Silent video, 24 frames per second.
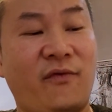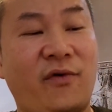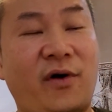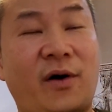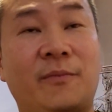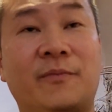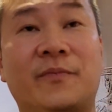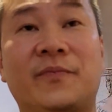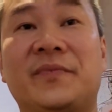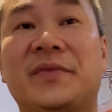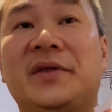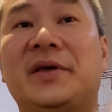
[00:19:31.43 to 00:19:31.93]

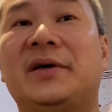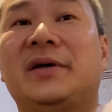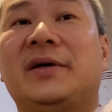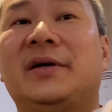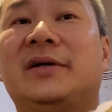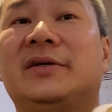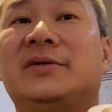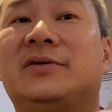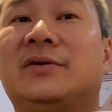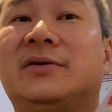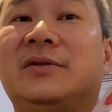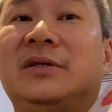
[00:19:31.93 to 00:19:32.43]
from?
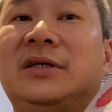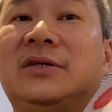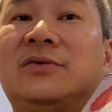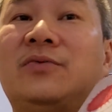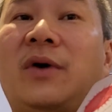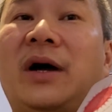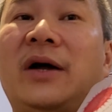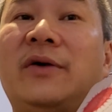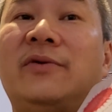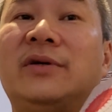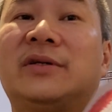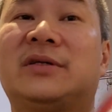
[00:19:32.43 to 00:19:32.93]
So this
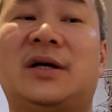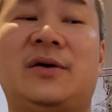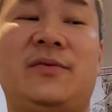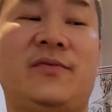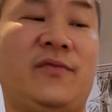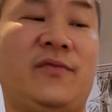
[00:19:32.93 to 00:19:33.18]
virus come